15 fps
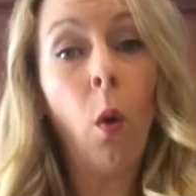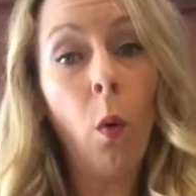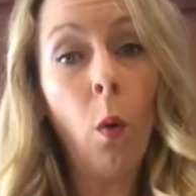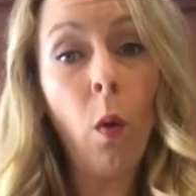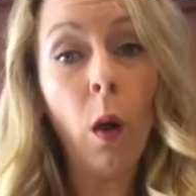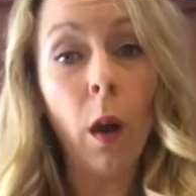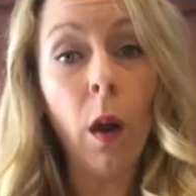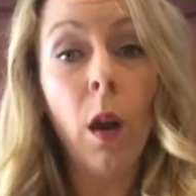
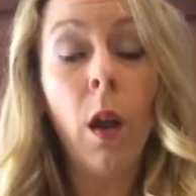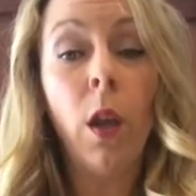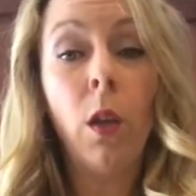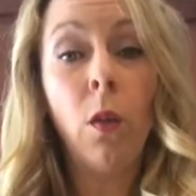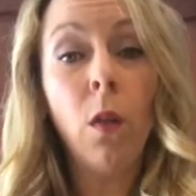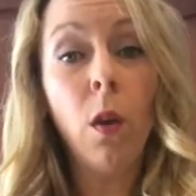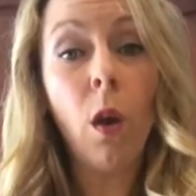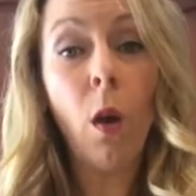Or
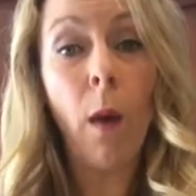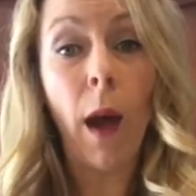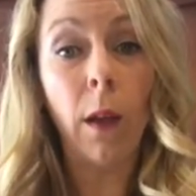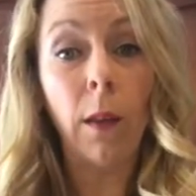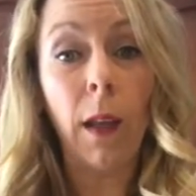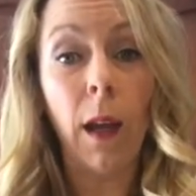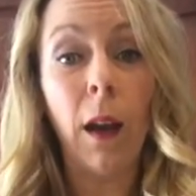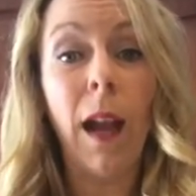you could go
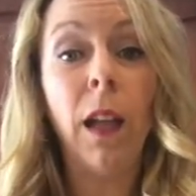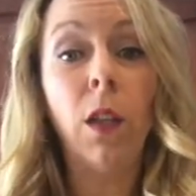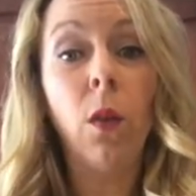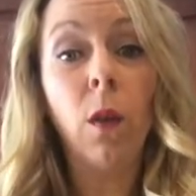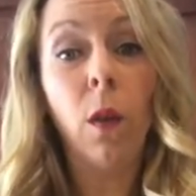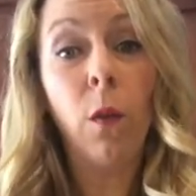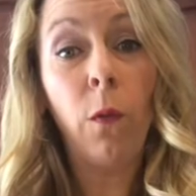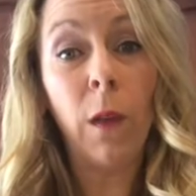out there and
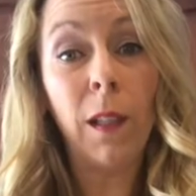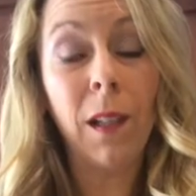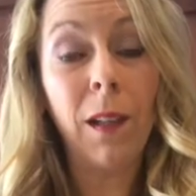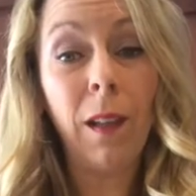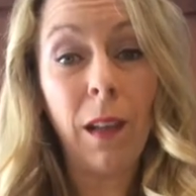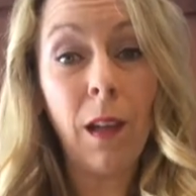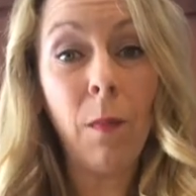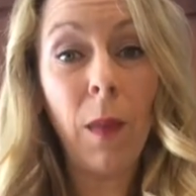you could
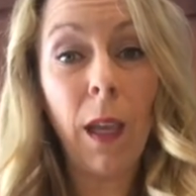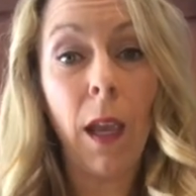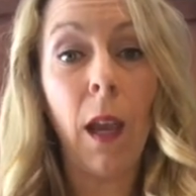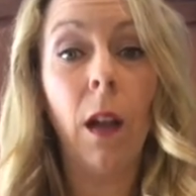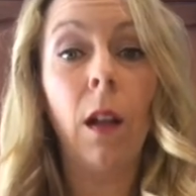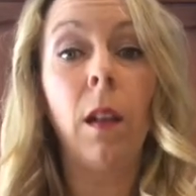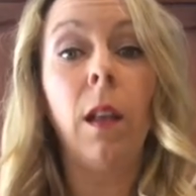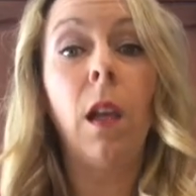physically and
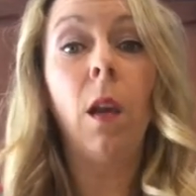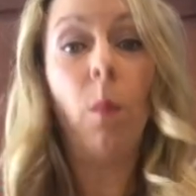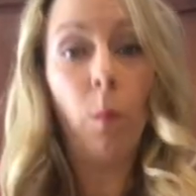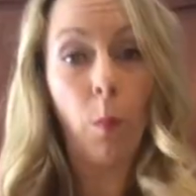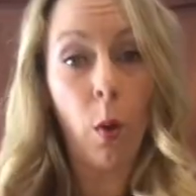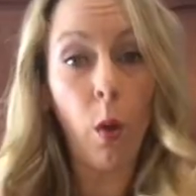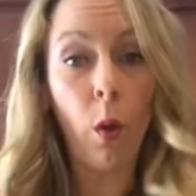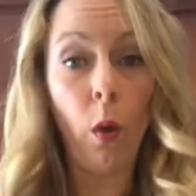mechanically
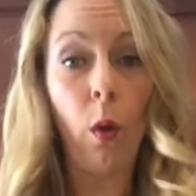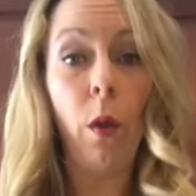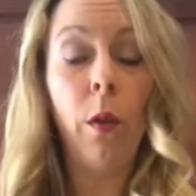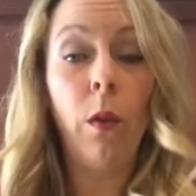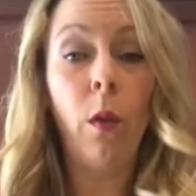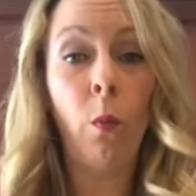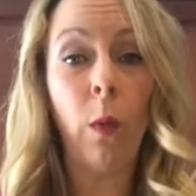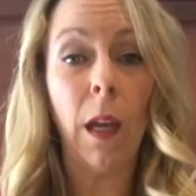pull
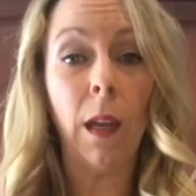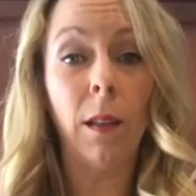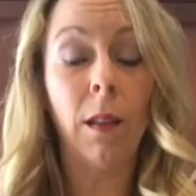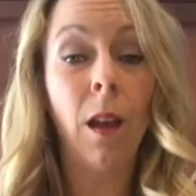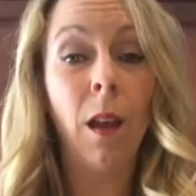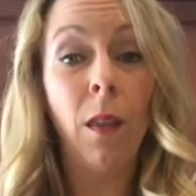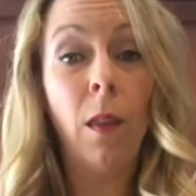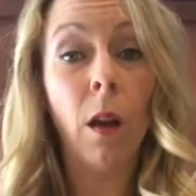the
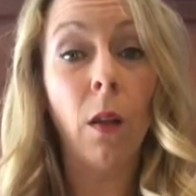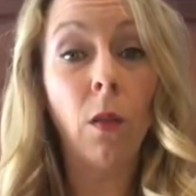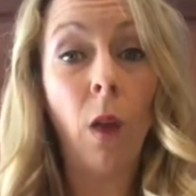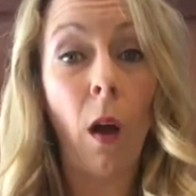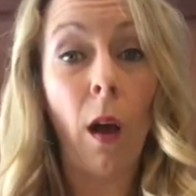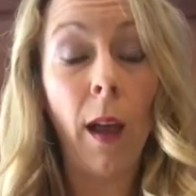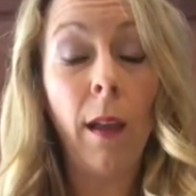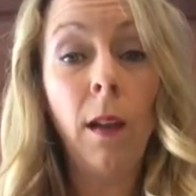weeds. They're
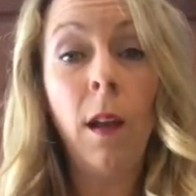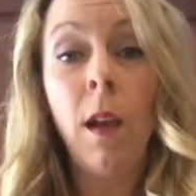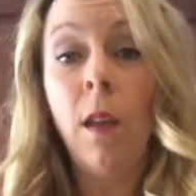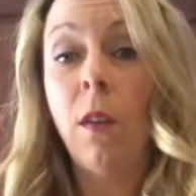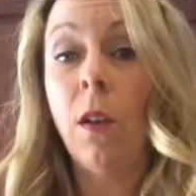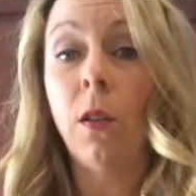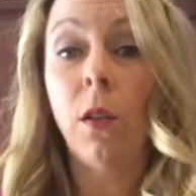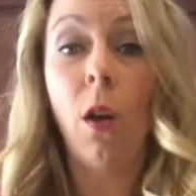gone,
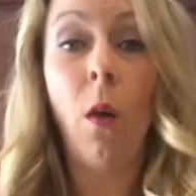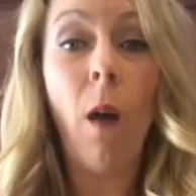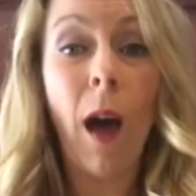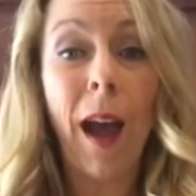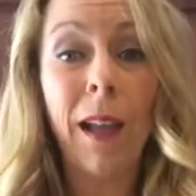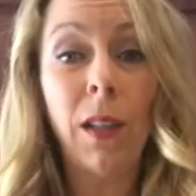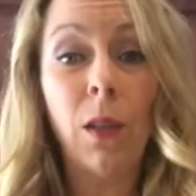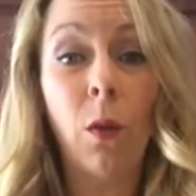there's no
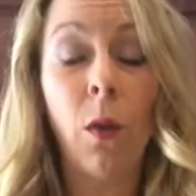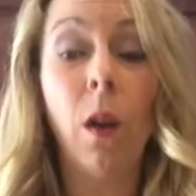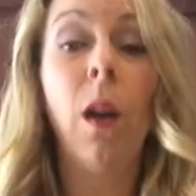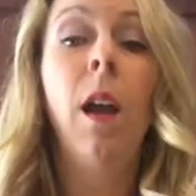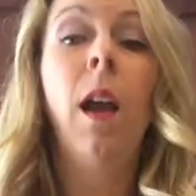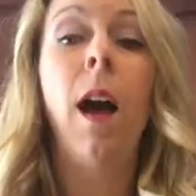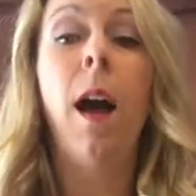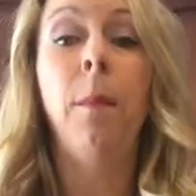
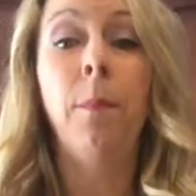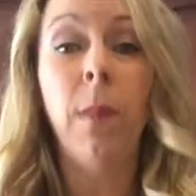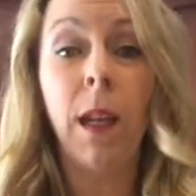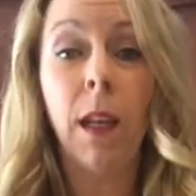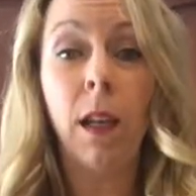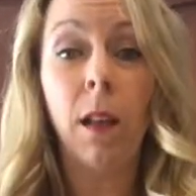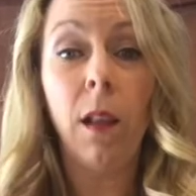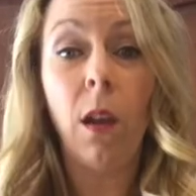eyesore,
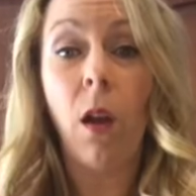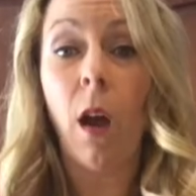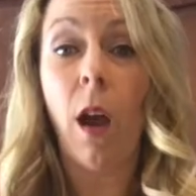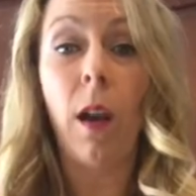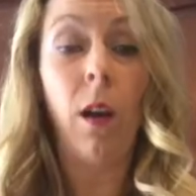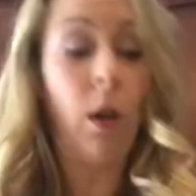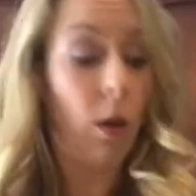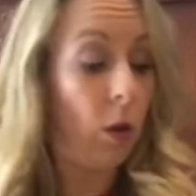immediately
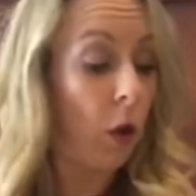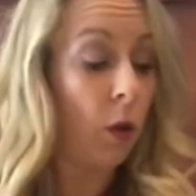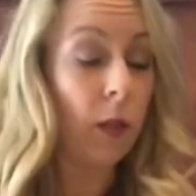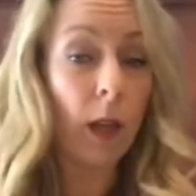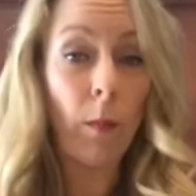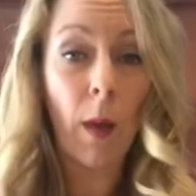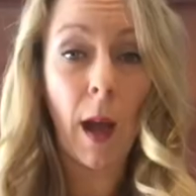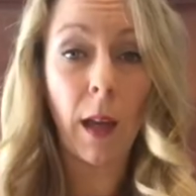gone, no
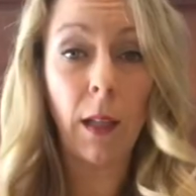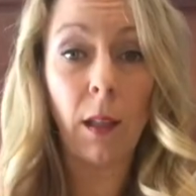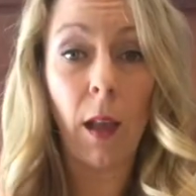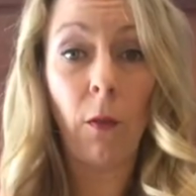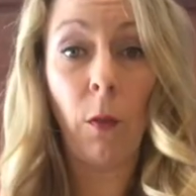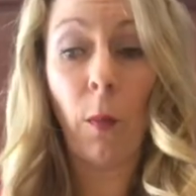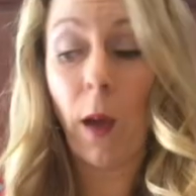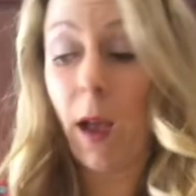dead bodies
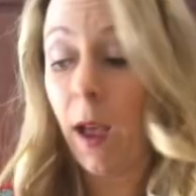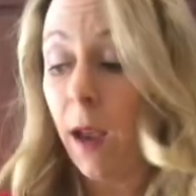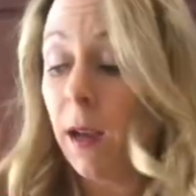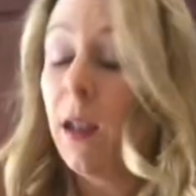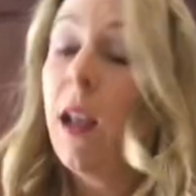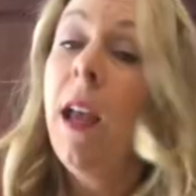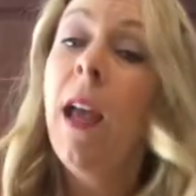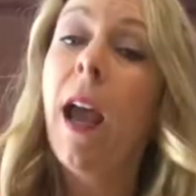left behind.